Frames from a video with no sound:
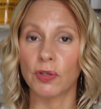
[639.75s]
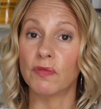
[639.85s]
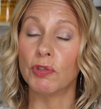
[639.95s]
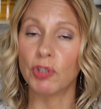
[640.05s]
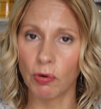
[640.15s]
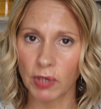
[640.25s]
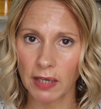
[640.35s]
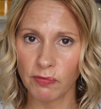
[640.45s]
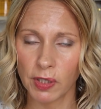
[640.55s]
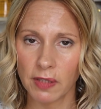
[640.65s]
So if you don't
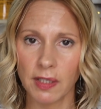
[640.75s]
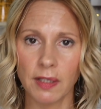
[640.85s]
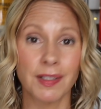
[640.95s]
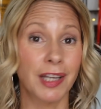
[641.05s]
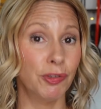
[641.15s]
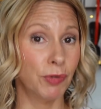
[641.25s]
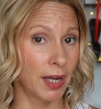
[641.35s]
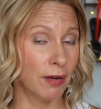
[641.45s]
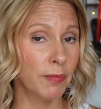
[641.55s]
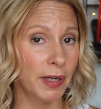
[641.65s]
have one of these and you
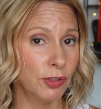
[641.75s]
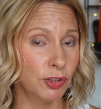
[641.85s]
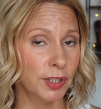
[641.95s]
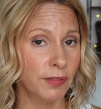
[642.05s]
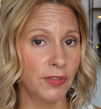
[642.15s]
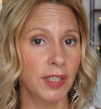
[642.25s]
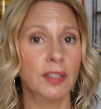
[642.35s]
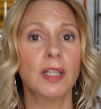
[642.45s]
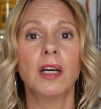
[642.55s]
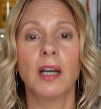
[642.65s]
care about good looking feet,
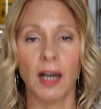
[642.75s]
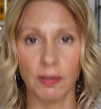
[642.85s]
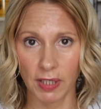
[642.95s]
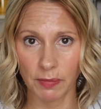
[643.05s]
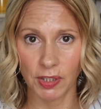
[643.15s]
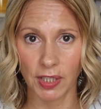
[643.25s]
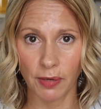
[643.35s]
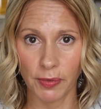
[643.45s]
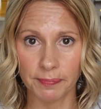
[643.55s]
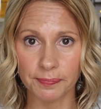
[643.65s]
I recommend you
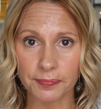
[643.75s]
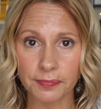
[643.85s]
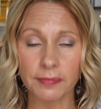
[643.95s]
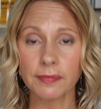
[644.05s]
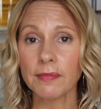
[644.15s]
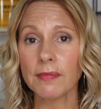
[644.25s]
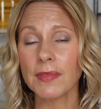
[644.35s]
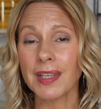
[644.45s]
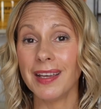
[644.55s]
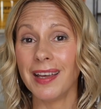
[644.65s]
get one.
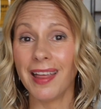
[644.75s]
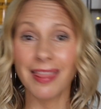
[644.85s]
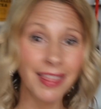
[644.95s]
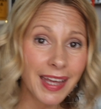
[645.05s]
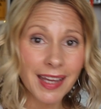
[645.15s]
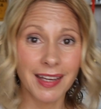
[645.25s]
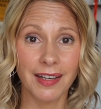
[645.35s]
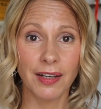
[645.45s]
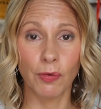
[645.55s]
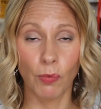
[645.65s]

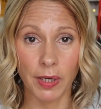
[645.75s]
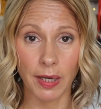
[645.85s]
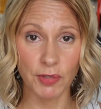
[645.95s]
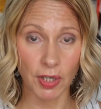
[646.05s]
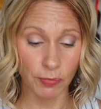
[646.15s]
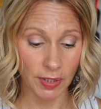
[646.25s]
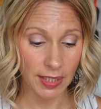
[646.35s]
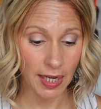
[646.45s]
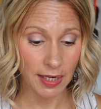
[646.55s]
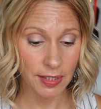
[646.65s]
Then when I'm done with
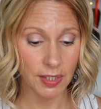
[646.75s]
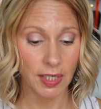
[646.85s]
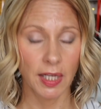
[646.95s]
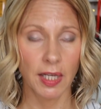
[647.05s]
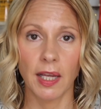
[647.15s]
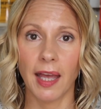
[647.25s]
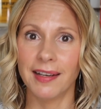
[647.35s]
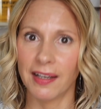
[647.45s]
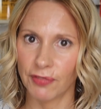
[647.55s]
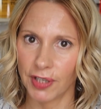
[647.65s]
that, and
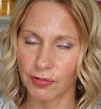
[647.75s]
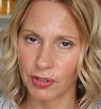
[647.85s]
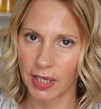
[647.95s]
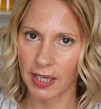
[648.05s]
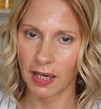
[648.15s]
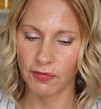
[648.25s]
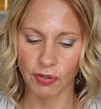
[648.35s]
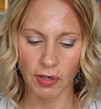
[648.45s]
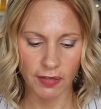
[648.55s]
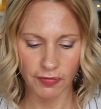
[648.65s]
every other day
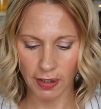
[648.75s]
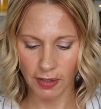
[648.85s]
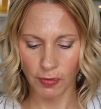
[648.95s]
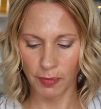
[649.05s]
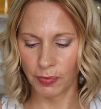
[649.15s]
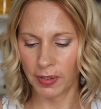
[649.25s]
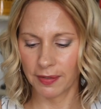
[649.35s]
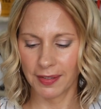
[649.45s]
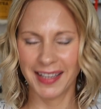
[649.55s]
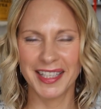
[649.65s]
after I follow up
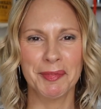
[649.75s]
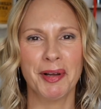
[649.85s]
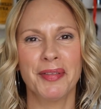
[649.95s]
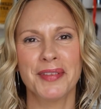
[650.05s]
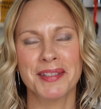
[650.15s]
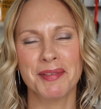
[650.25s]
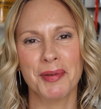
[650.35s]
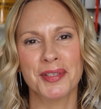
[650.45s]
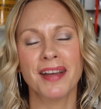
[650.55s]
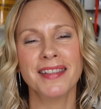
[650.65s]
with, I keep calling this the
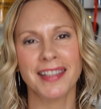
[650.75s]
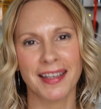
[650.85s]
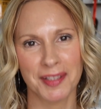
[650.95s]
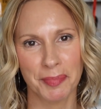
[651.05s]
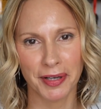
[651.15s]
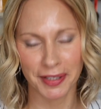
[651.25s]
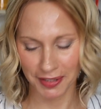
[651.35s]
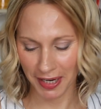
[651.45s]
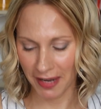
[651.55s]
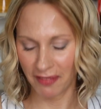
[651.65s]
most unsexy product
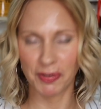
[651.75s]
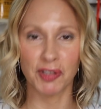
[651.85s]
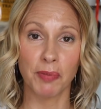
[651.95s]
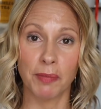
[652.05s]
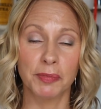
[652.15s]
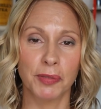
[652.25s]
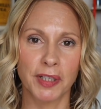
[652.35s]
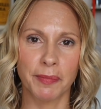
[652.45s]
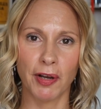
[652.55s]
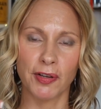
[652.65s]
I have, but it's probably one
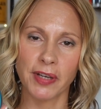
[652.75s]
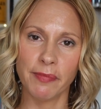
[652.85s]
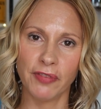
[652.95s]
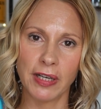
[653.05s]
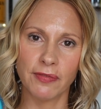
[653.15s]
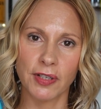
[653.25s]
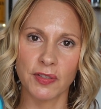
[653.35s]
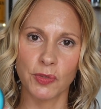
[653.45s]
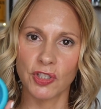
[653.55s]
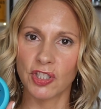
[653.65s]
of my all-time
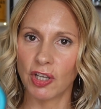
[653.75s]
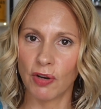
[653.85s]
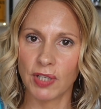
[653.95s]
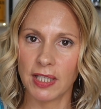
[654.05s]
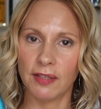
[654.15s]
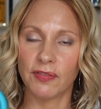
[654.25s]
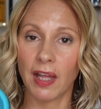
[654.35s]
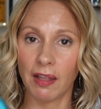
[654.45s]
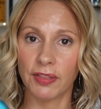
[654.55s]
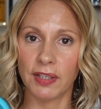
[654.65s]
favorites, which is the O'Keeffe
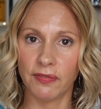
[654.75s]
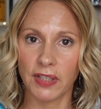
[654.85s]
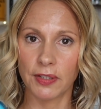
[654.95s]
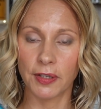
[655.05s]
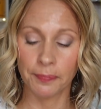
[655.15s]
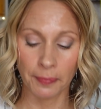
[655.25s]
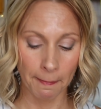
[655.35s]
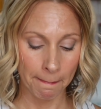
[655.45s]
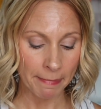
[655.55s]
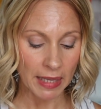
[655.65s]
Healthy Feet.
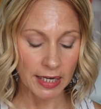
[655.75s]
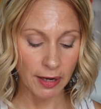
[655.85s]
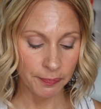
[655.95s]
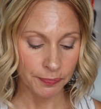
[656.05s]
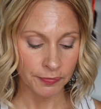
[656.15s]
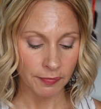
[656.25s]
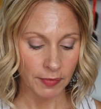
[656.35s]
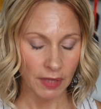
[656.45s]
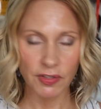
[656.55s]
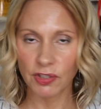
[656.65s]
Now,
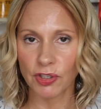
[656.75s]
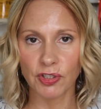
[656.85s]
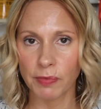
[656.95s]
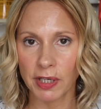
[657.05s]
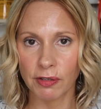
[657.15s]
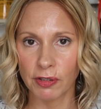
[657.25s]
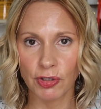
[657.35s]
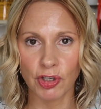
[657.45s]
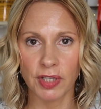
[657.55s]
this is just a regular lotion.